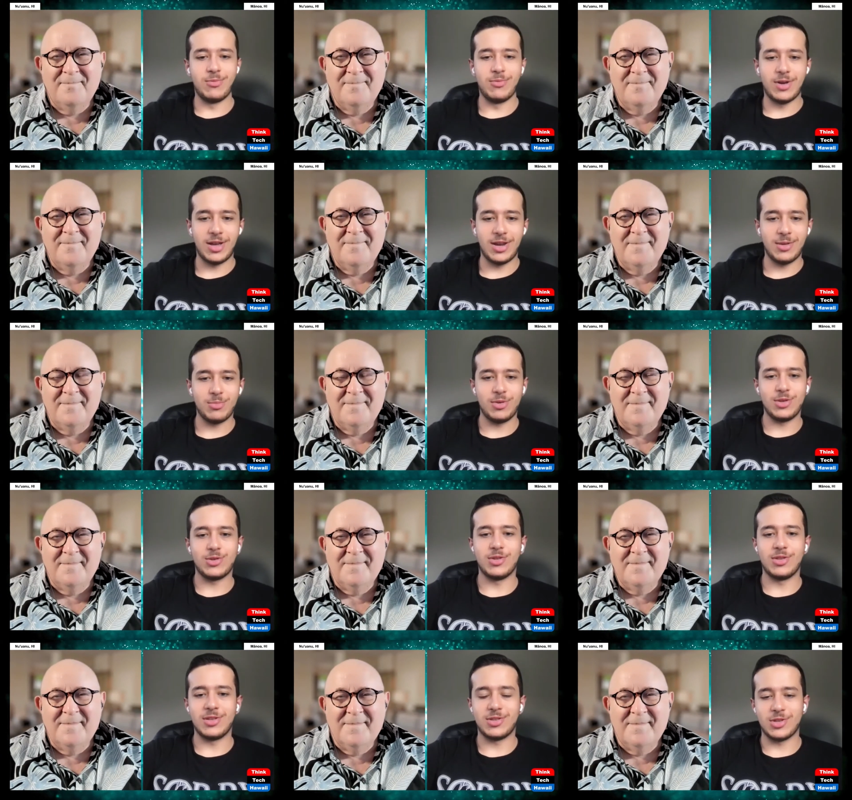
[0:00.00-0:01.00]
Speaker 1: inviting
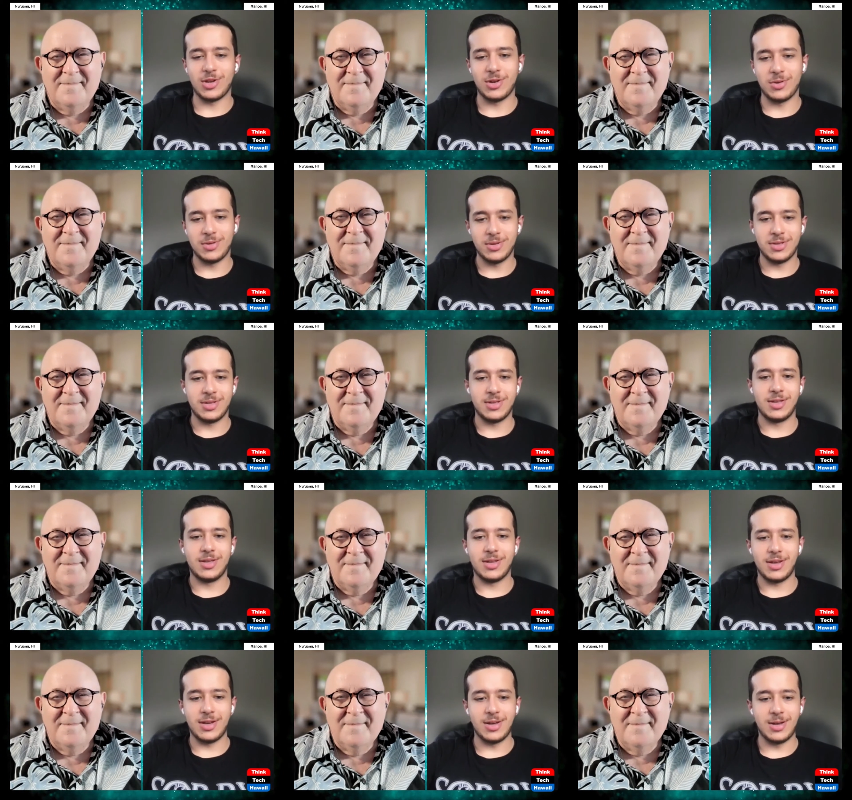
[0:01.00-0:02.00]
me to this show.
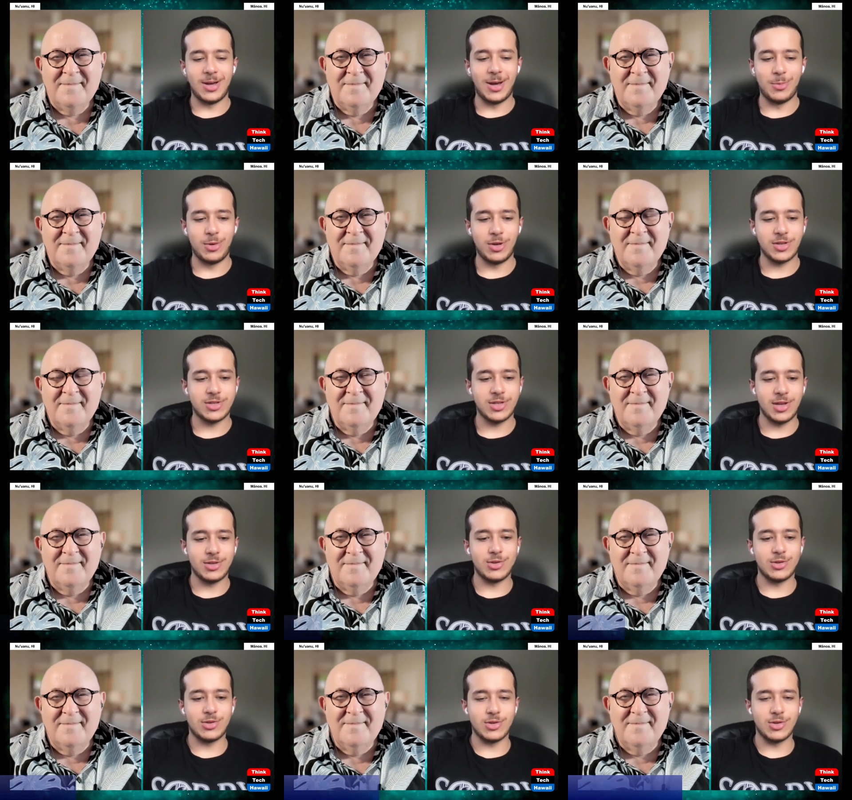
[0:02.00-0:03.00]
Uh, I'm
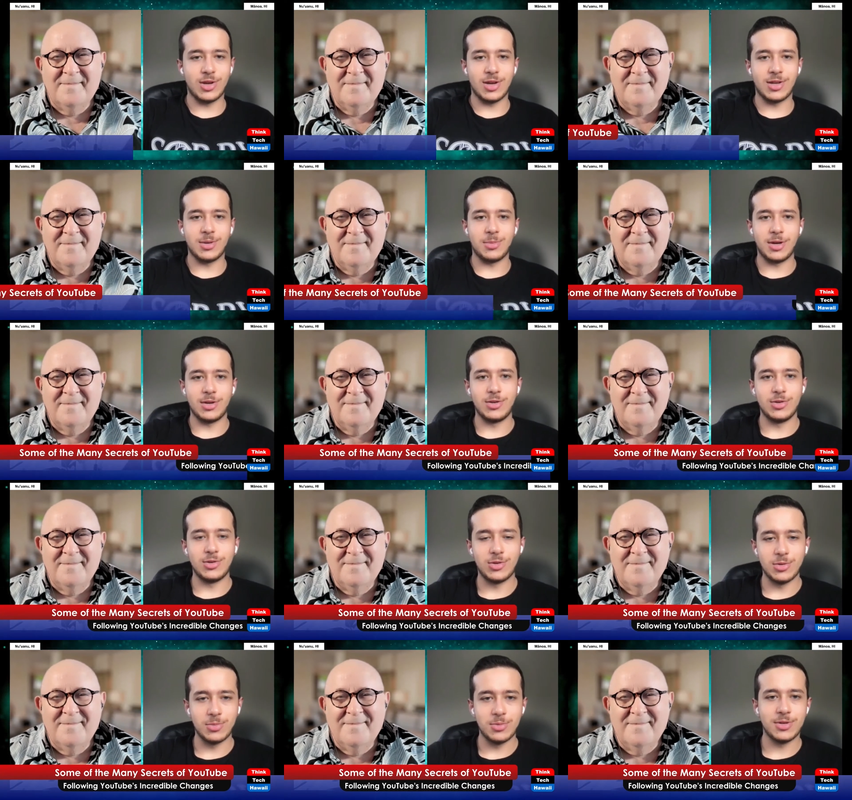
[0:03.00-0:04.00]
excited to talk about
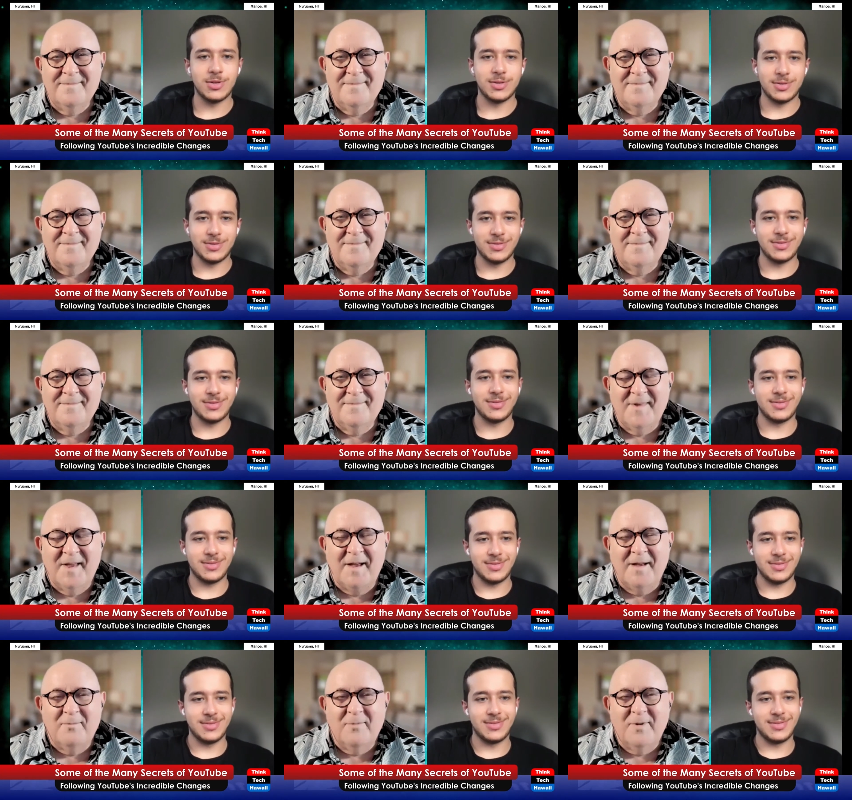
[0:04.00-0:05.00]
YouTube.
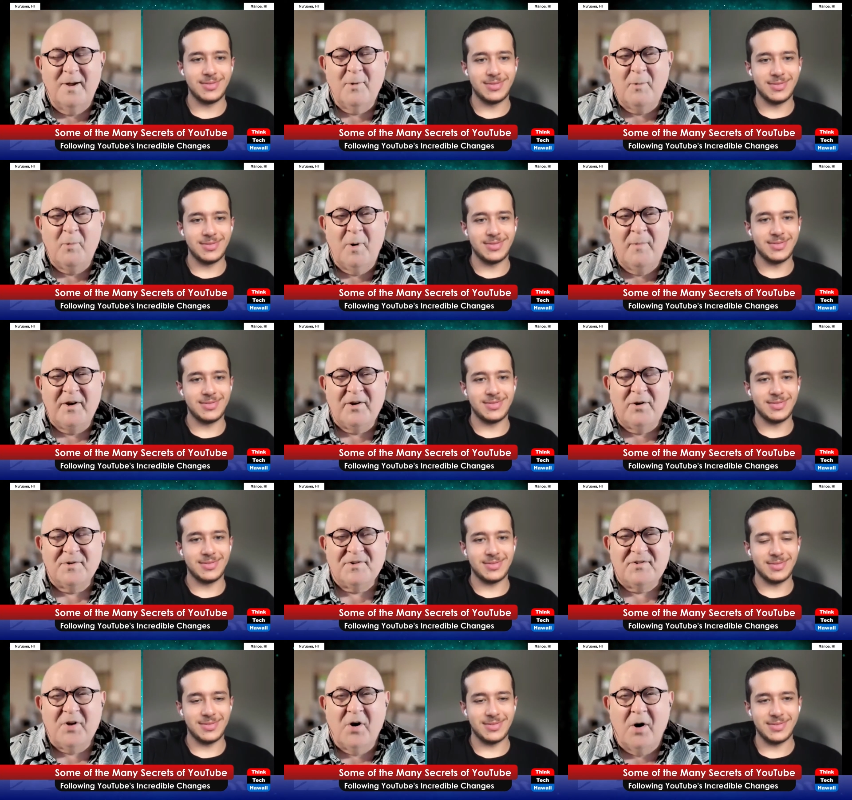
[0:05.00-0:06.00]
Speaker 2: Yeah, well, we want to make you a
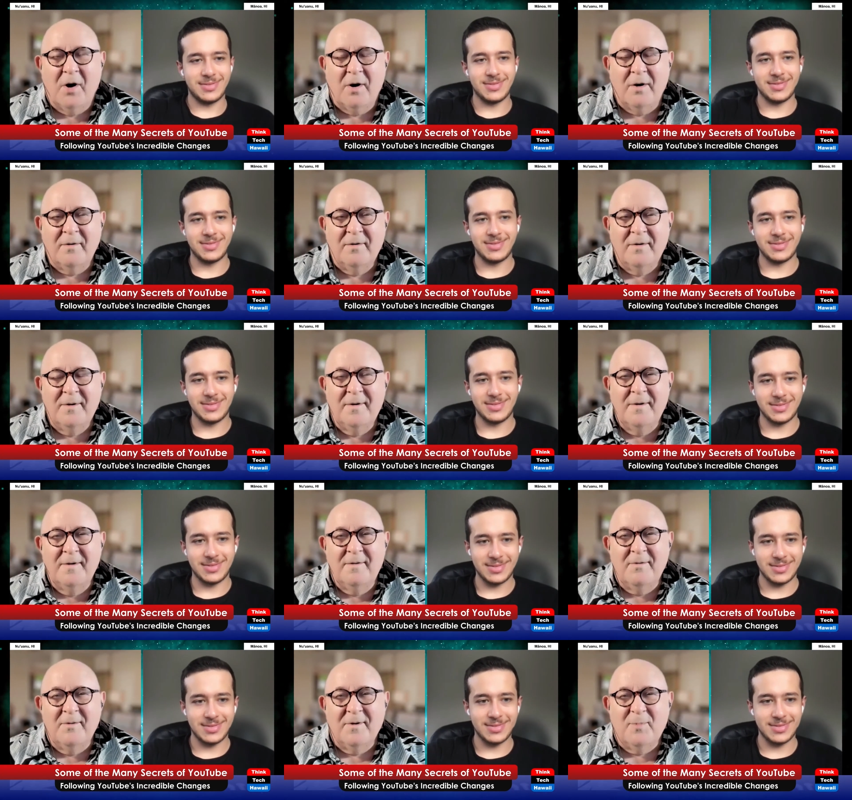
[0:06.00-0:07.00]
star.
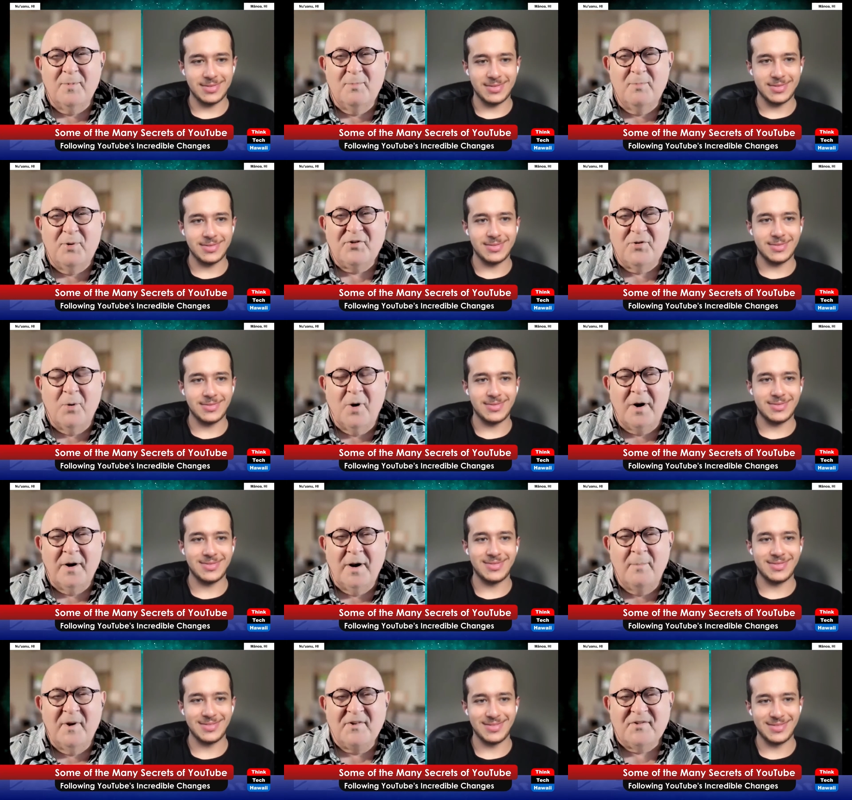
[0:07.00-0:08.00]
put you on
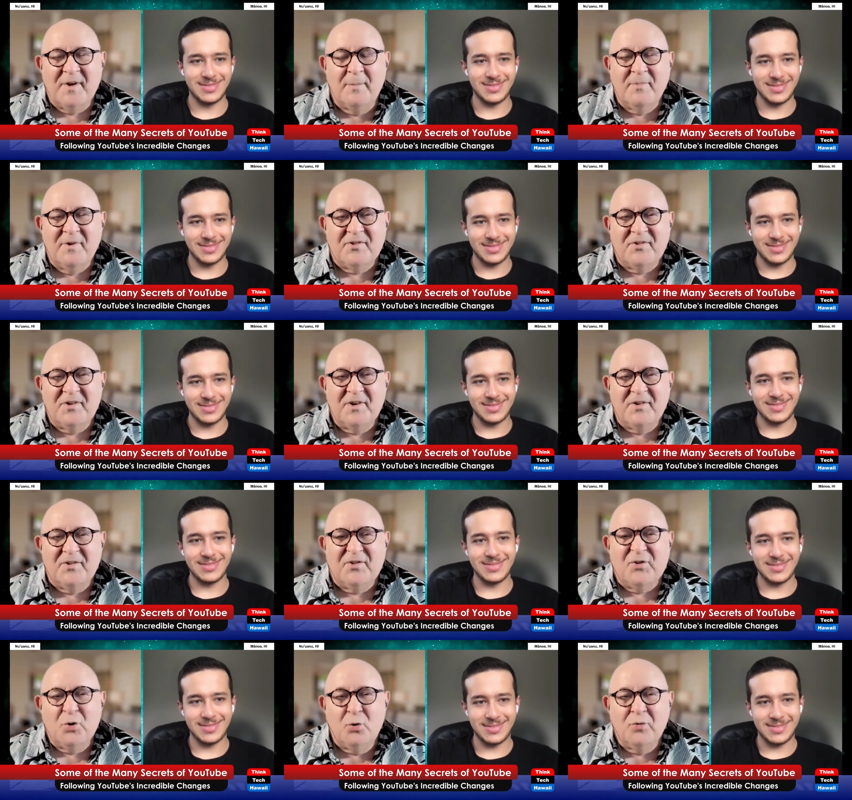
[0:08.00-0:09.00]
MSNBC
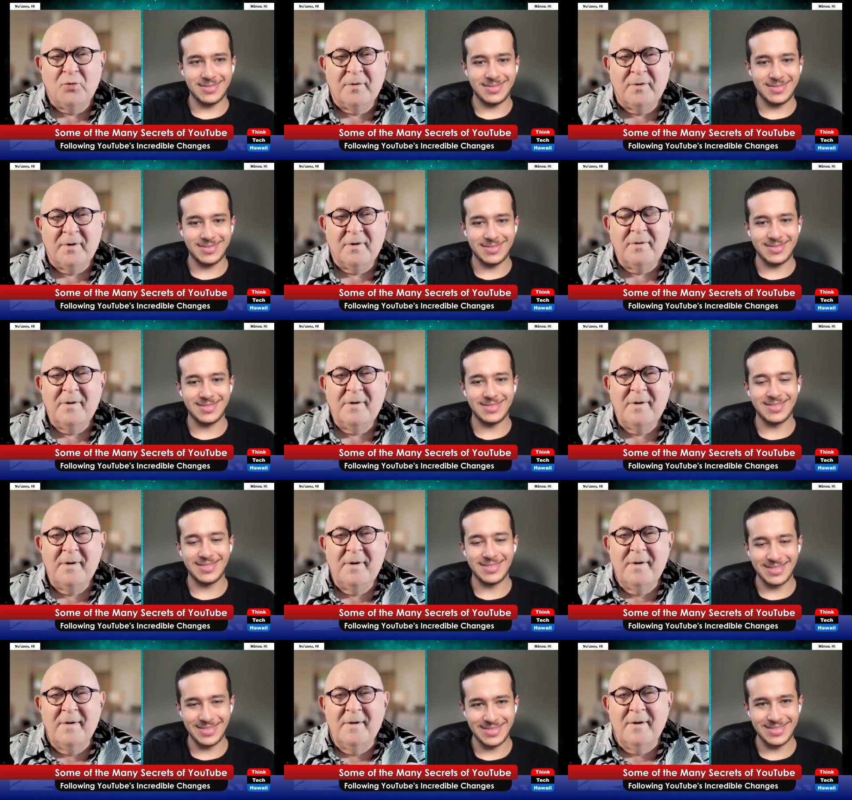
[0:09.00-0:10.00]
soon.
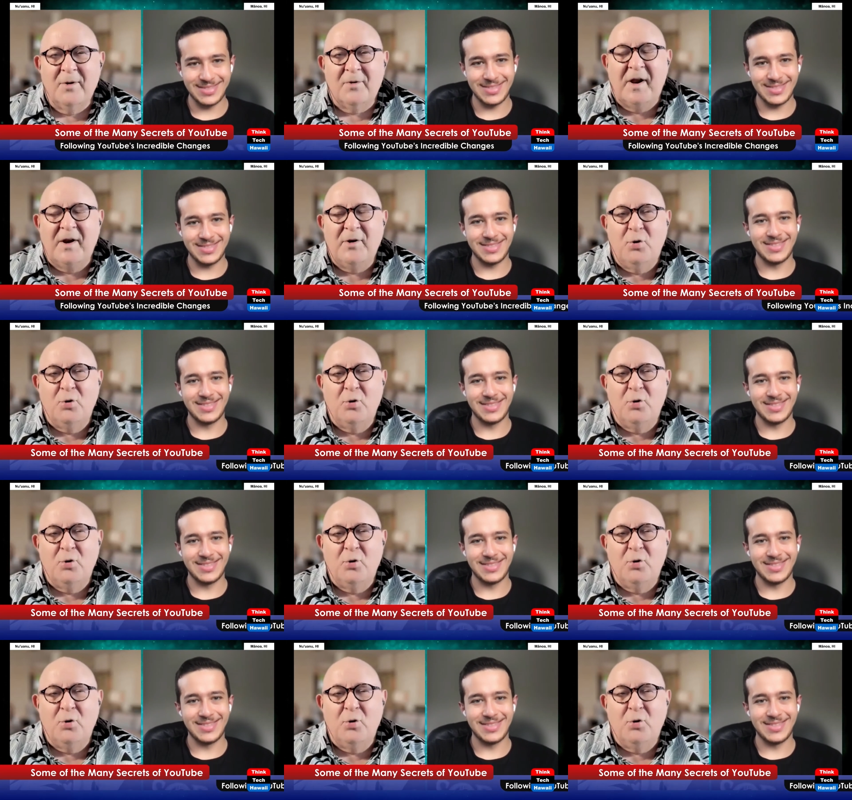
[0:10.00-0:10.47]
Okay,